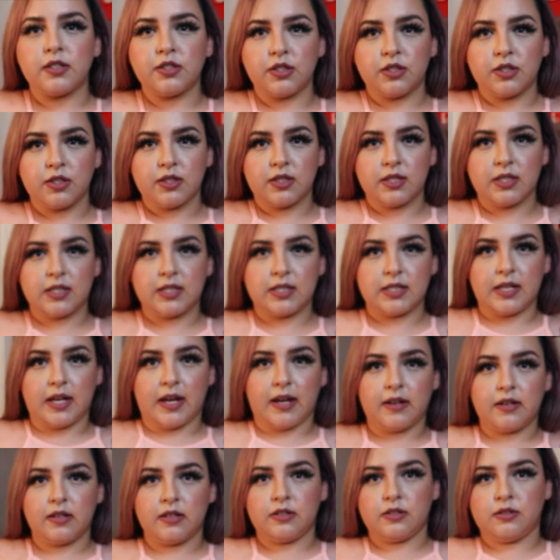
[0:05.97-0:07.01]
I should just
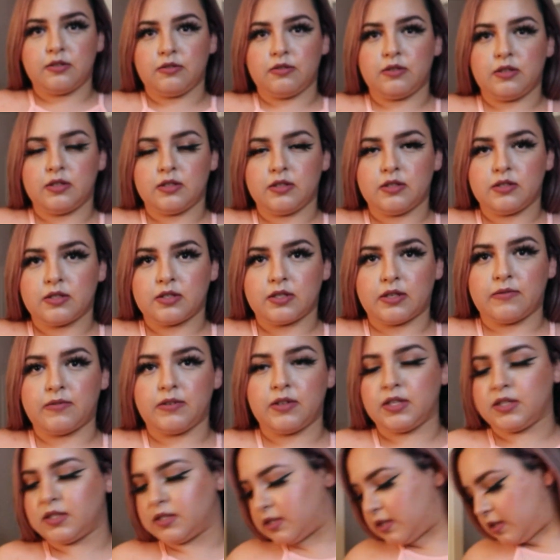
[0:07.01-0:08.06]
stand and do this. I
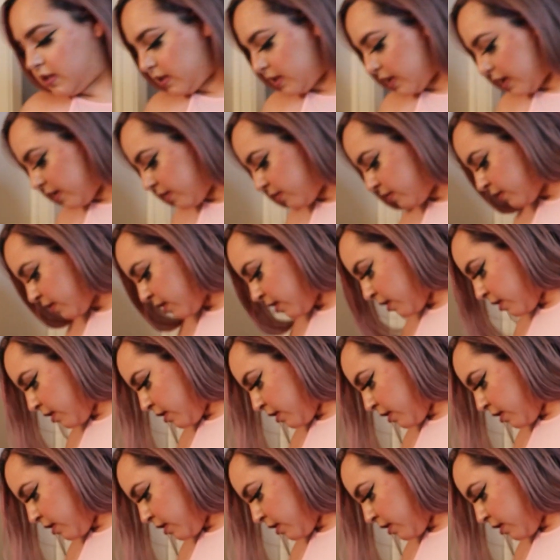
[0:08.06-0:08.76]
feel like sitting down,